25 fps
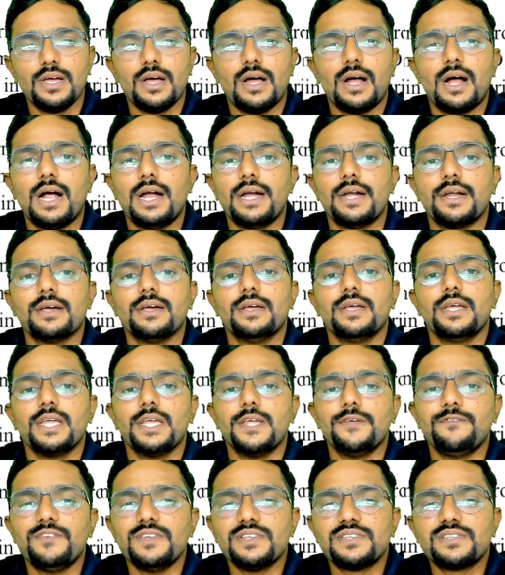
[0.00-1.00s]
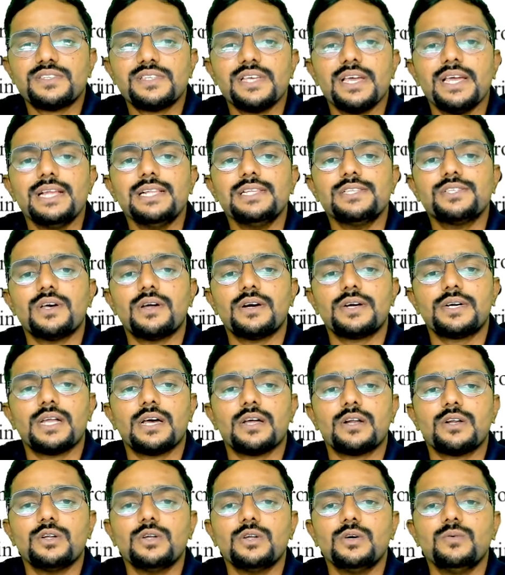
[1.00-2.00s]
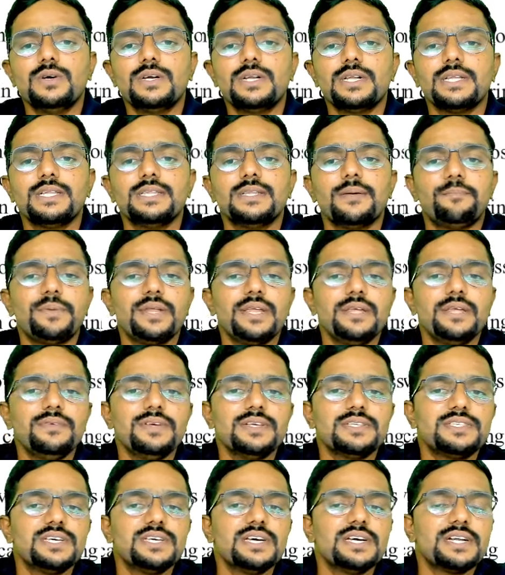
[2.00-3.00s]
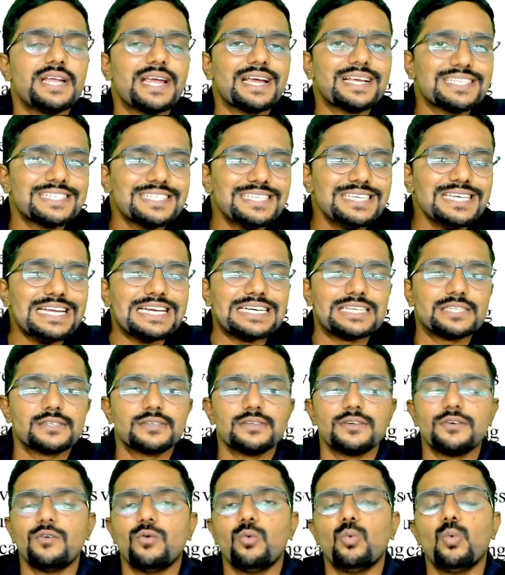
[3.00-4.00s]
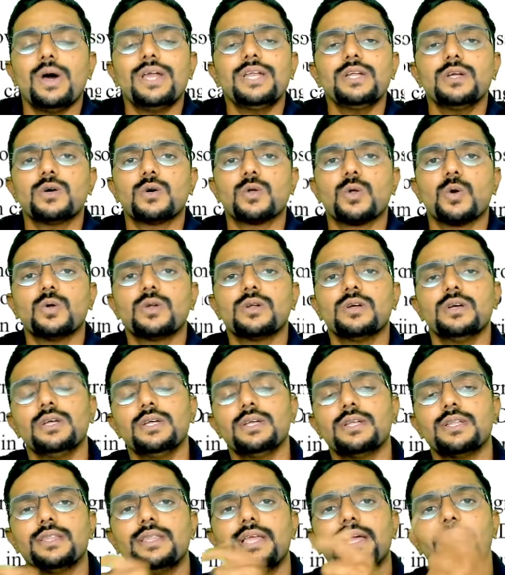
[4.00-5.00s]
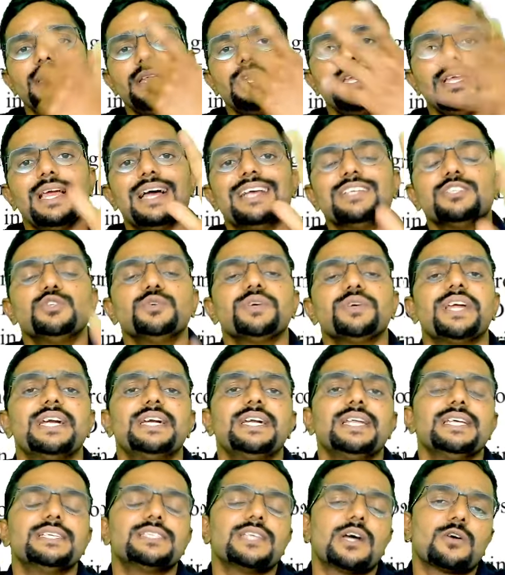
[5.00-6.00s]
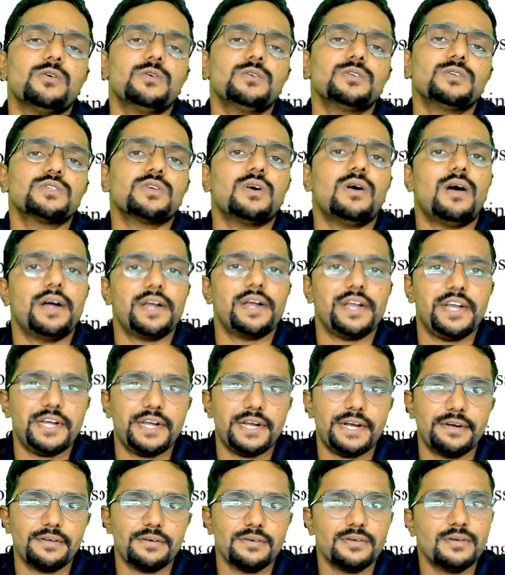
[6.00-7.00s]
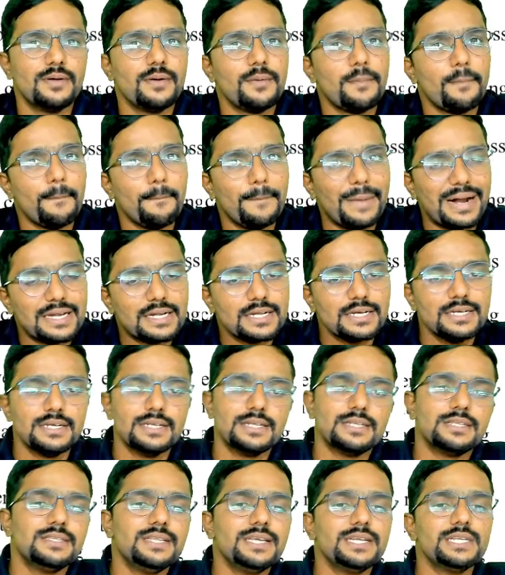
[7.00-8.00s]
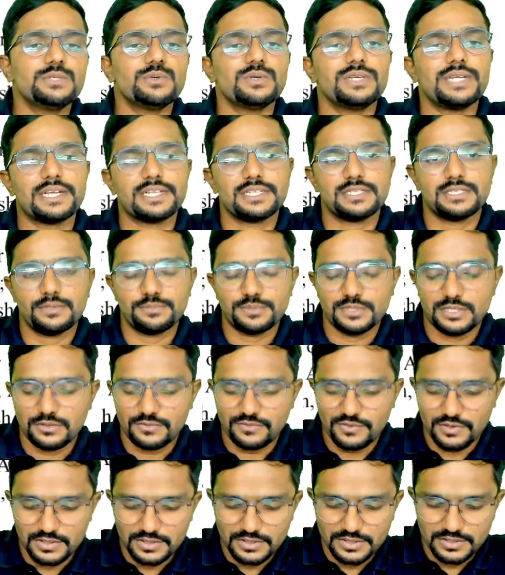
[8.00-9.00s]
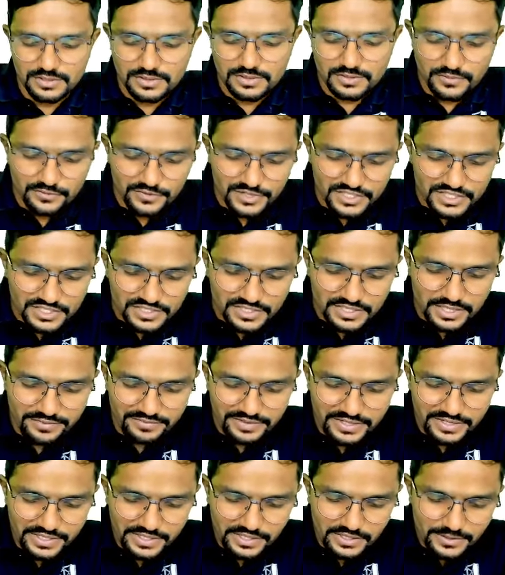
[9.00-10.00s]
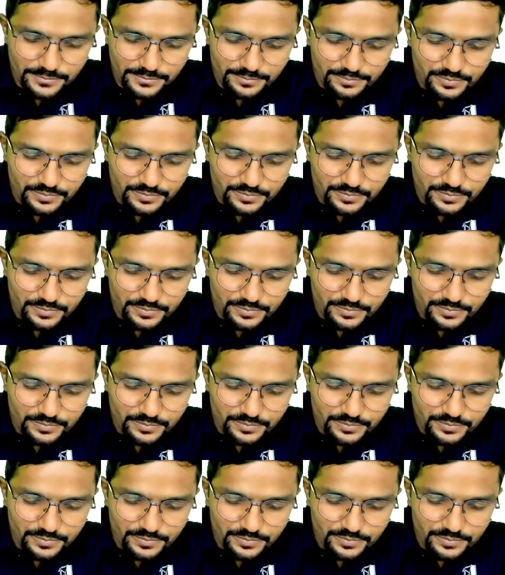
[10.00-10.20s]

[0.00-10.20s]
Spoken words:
and if his sales or turnover in the previous year exceeds 1 crore, then he has to get his accounts audited. But there is one exception for this, which is given here.